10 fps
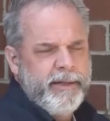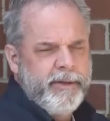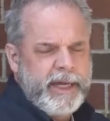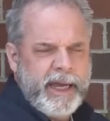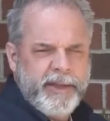
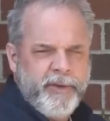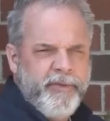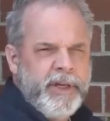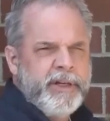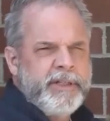looking at their
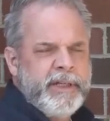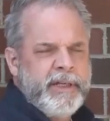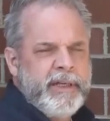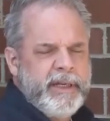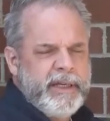fields,
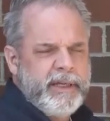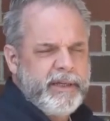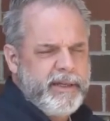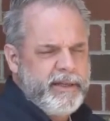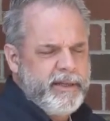and
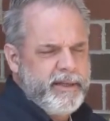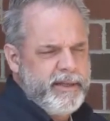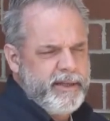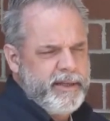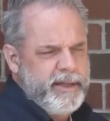
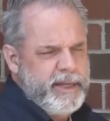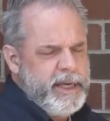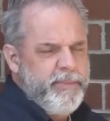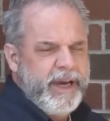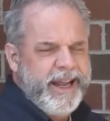
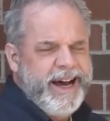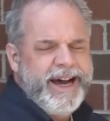keeping an